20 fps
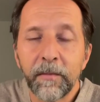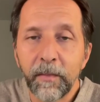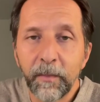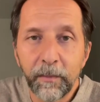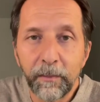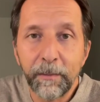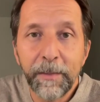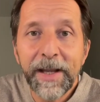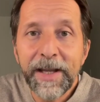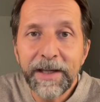
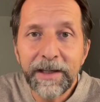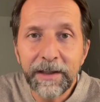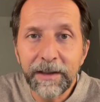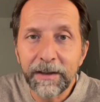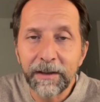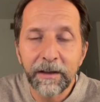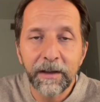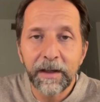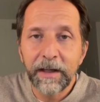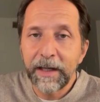made
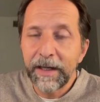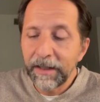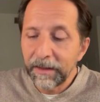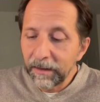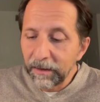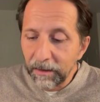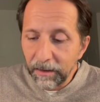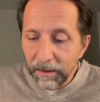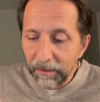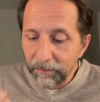
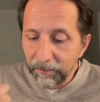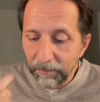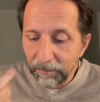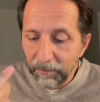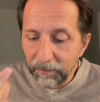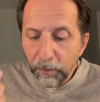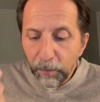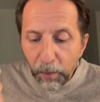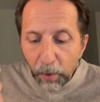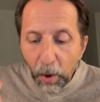and uh,
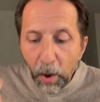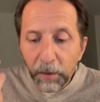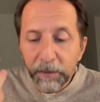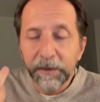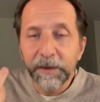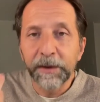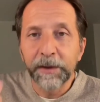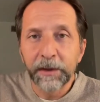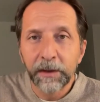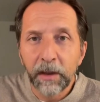
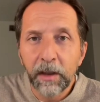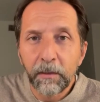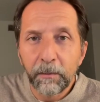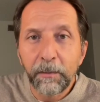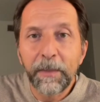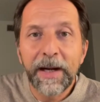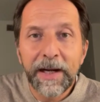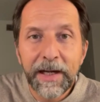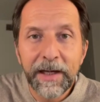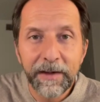brought
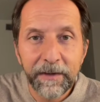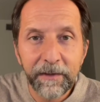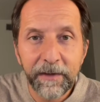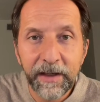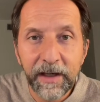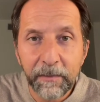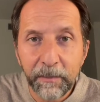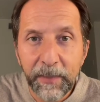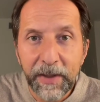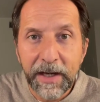by the
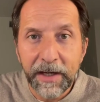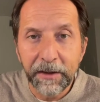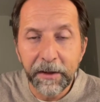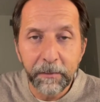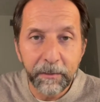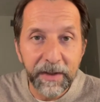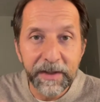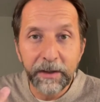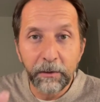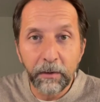empire,
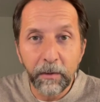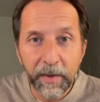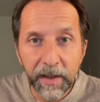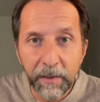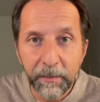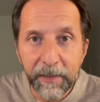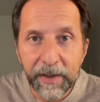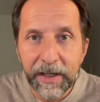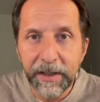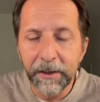by the Roman
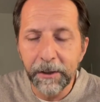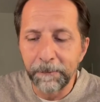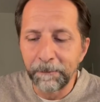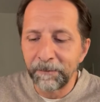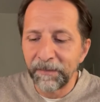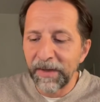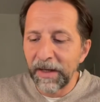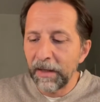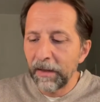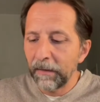Empire.
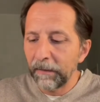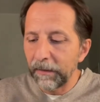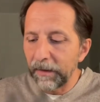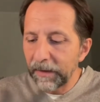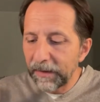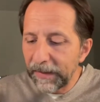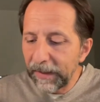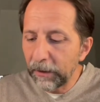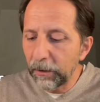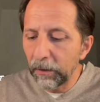The
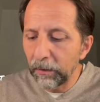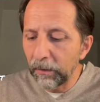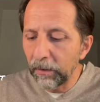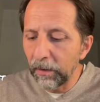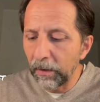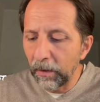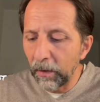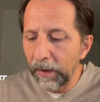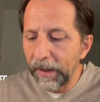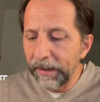
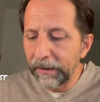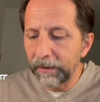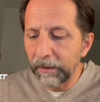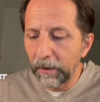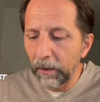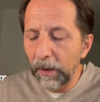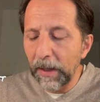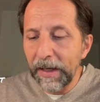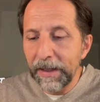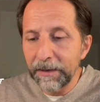second great
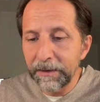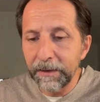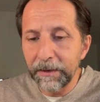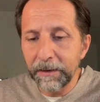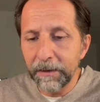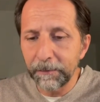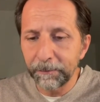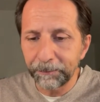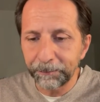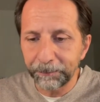
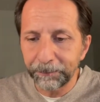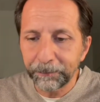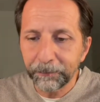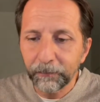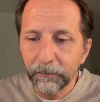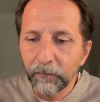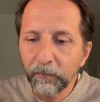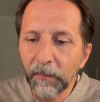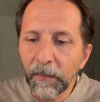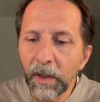crisis
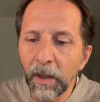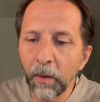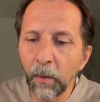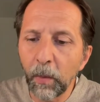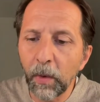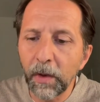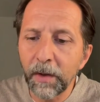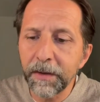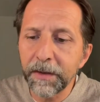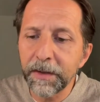
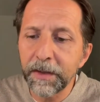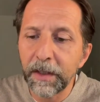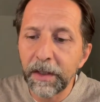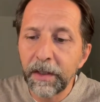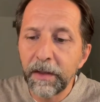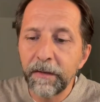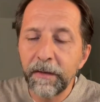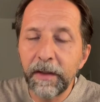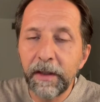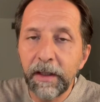was
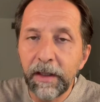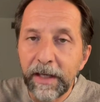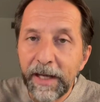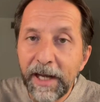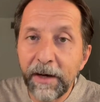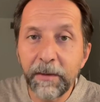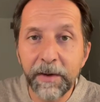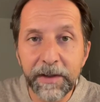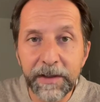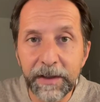the
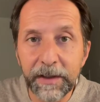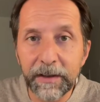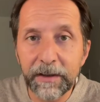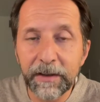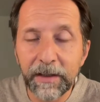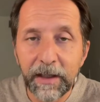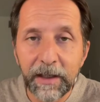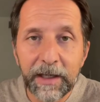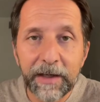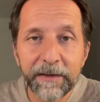
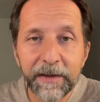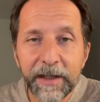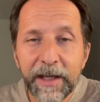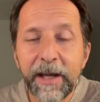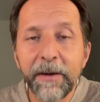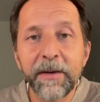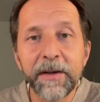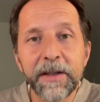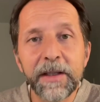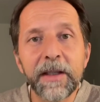heresies, and the
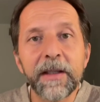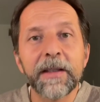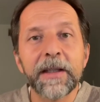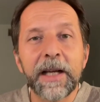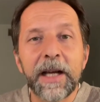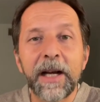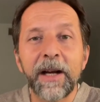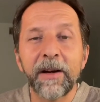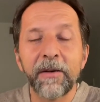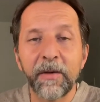heresies
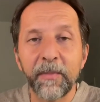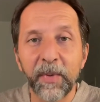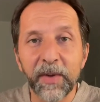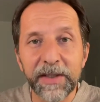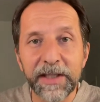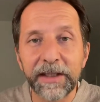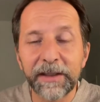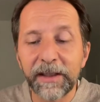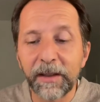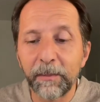are
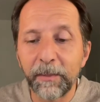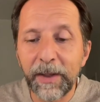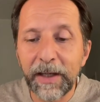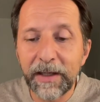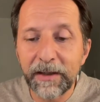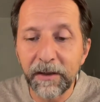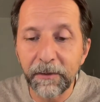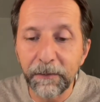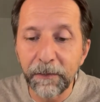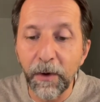represented by
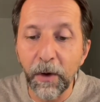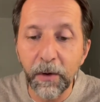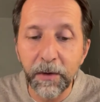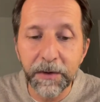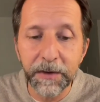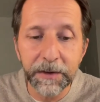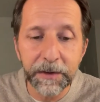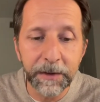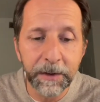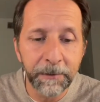the
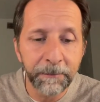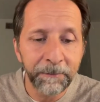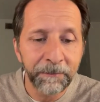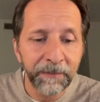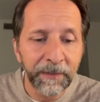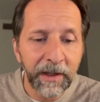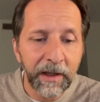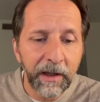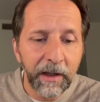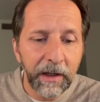fox.
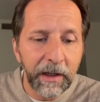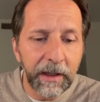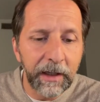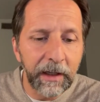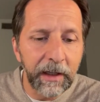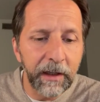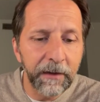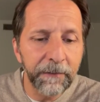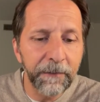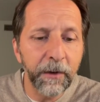
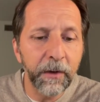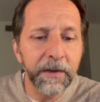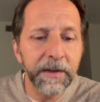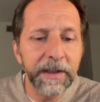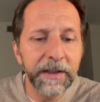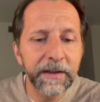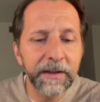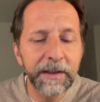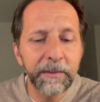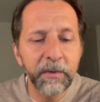Uh, fox
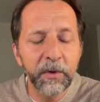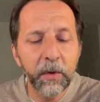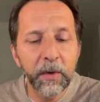that to